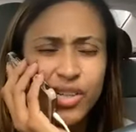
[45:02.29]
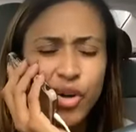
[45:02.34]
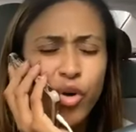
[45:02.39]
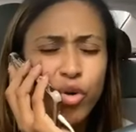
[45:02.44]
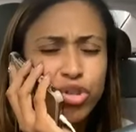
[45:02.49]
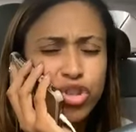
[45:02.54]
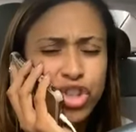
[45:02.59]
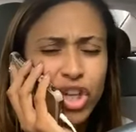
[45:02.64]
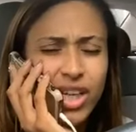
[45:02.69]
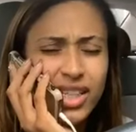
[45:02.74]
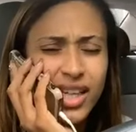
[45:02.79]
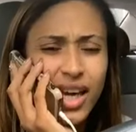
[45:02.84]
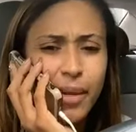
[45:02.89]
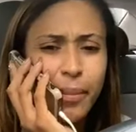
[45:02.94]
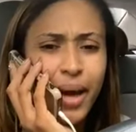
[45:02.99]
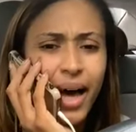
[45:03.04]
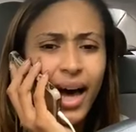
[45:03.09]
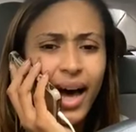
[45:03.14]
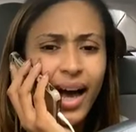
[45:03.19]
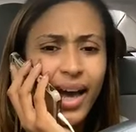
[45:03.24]
Hoshata
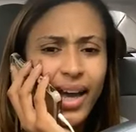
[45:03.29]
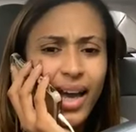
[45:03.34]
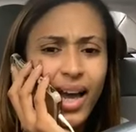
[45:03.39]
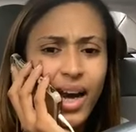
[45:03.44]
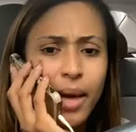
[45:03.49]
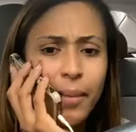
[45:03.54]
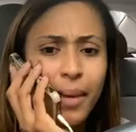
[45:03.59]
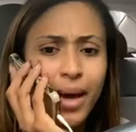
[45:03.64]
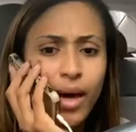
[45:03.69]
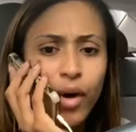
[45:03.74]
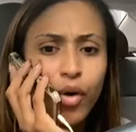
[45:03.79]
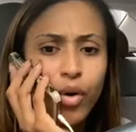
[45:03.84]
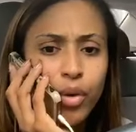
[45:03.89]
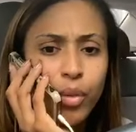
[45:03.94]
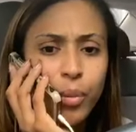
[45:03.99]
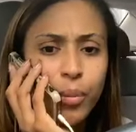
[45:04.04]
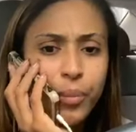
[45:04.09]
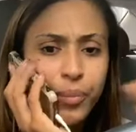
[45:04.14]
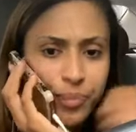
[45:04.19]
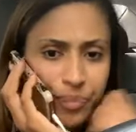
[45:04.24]
Bahaya
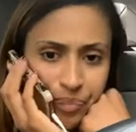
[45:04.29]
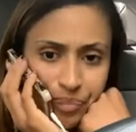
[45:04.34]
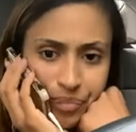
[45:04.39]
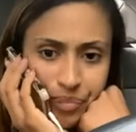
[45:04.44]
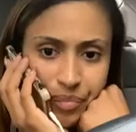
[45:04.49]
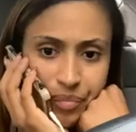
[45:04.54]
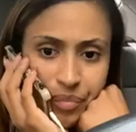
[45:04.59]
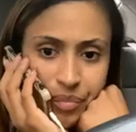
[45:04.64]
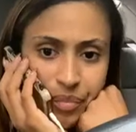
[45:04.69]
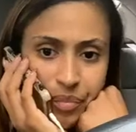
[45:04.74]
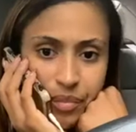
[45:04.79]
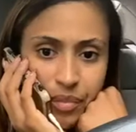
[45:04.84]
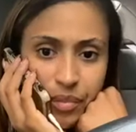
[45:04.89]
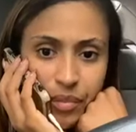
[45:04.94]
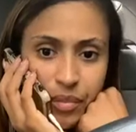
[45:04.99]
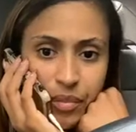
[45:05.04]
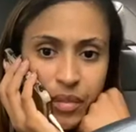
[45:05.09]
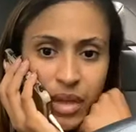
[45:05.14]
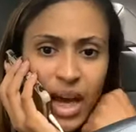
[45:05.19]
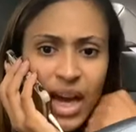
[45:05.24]
Lamaho.
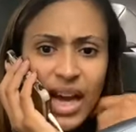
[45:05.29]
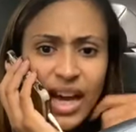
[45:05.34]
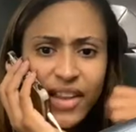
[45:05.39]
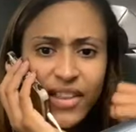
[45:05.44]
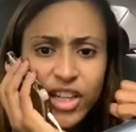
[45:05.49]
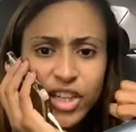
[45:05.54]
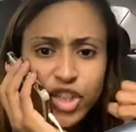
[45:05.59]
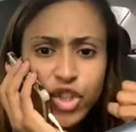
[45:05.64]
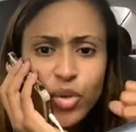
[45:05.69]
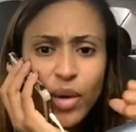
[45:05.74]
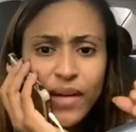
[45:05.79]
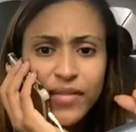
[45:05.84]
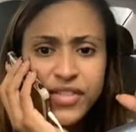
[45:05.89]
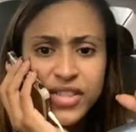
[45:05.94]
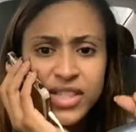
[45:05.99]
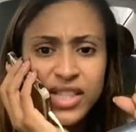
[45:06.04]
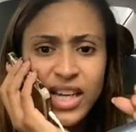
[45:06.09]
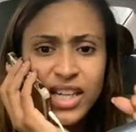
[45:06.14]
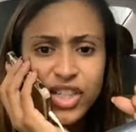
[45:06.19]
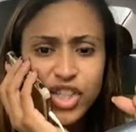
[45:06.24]
That you have
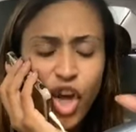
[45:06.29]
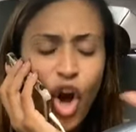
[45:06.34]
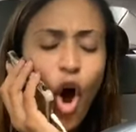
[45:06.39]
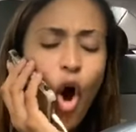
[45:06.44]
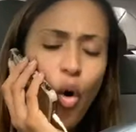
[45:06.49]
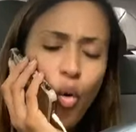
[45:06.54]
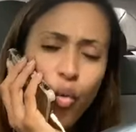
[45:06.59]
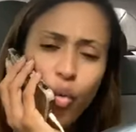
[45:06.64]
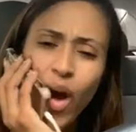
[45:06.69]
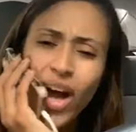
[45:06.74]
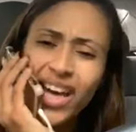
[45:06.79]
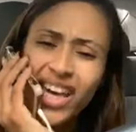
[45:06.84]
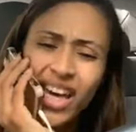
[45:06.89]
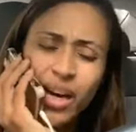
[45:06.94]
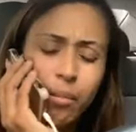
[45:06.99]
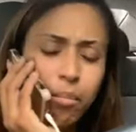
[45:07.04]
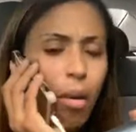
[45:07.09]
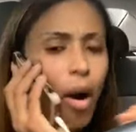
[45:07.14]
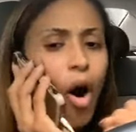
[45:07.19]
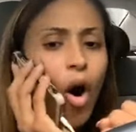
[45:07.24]
sent a
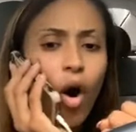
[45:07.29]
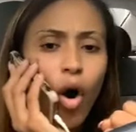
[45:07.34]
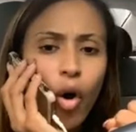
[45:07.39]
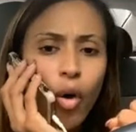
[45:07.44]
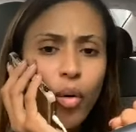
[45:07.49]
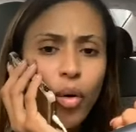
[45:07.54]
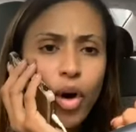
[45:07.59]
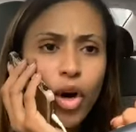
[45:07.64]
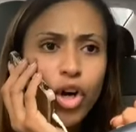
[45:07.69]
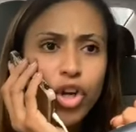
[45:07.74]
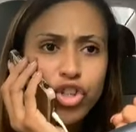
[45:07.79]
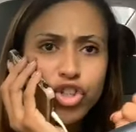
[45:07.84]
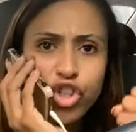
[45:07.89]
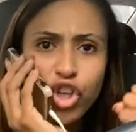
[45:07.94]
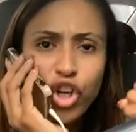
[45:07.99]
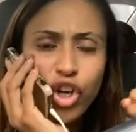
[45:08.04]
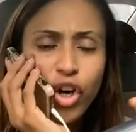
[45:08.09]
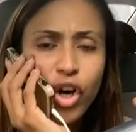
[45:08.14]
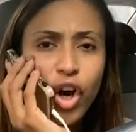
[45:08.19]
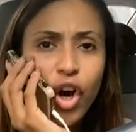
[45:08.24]
wrecking ball
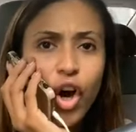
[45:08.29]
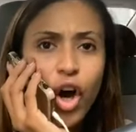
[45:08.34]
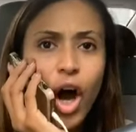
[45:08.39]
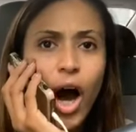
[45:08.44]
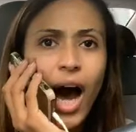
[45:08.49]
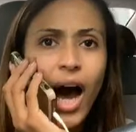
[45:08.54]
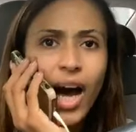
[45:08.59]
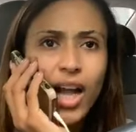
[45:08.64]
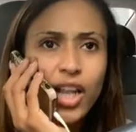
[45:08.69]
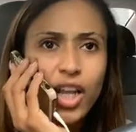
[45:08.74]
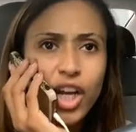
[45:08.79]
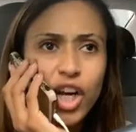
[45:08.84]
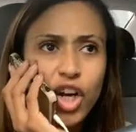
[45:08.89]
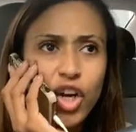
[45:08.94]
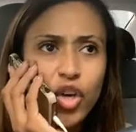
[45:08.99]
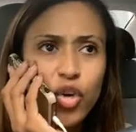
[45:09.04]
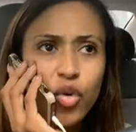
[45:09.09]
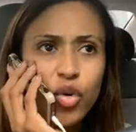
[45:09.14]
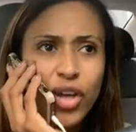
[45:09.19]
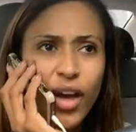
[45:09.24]
to,
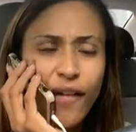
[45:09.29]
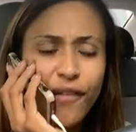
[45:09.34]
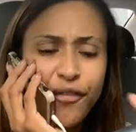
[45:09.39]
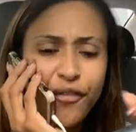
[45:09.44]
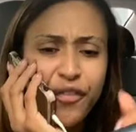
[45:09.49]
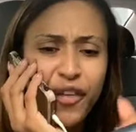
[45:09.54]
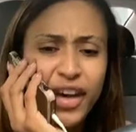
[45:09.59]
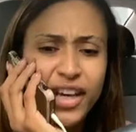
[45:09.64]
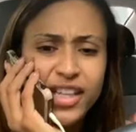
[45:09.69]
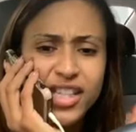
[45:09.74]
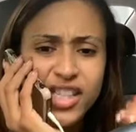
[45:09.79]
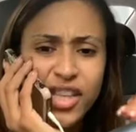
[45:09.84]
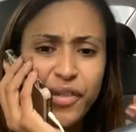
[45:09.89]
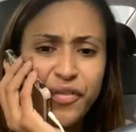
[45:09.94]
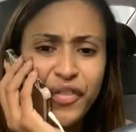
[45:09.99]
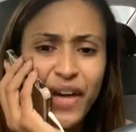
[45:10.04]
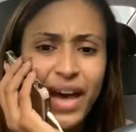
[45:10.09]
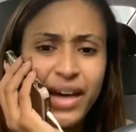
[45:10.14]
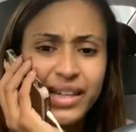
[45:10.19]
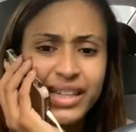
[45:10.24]
hallelujah, fix
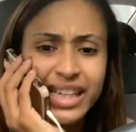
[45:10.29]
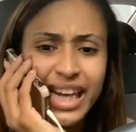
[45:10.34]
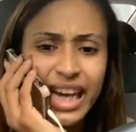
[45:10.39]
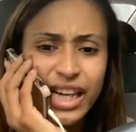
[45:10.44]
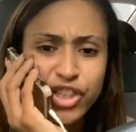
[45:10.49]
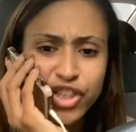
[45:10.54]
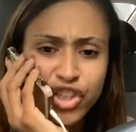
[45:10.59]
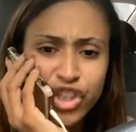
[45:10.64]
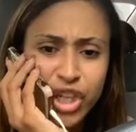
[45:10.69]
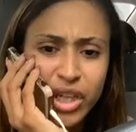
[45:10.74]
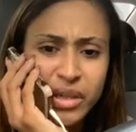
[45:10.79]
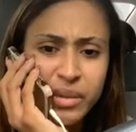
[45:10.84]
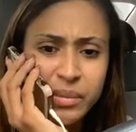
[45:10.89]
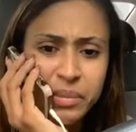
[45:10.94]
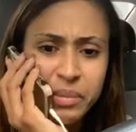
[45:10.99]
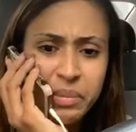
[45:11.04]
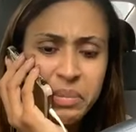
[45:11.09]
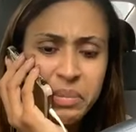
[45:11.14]
the foundation.